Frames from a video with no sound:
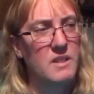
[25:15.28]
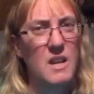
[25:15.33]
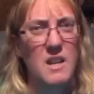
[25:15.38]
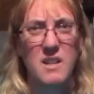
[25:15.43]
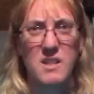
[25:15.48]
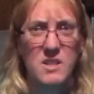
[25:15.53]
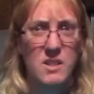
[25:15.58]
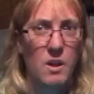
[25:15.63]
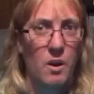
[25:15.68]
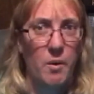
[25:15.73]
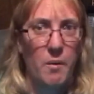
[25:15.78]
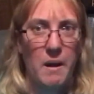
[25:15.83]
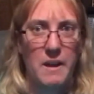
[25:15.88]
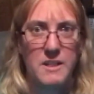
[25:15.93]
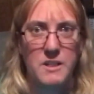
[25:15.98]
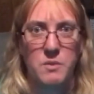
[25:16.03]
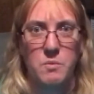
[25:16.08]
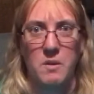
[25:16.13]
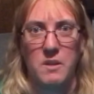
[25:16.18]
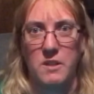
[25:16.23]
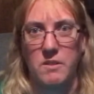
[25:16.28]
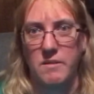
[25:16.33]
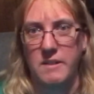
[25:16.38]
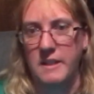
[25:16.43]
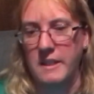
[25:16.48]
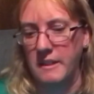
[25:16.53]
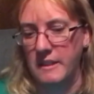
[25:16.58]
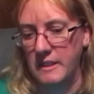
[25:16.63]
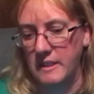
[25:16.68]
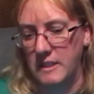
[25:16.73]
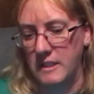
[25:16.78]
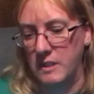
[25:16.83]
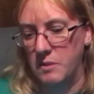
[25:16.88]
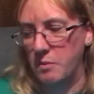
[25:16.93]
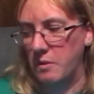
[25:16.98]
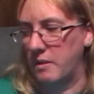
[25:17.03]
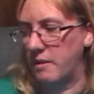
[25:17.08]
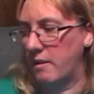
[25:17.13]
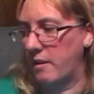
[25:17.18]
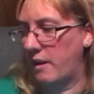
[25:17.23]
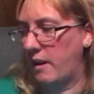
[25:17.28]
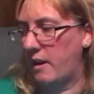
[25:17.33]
So I just wanted to read at least this one,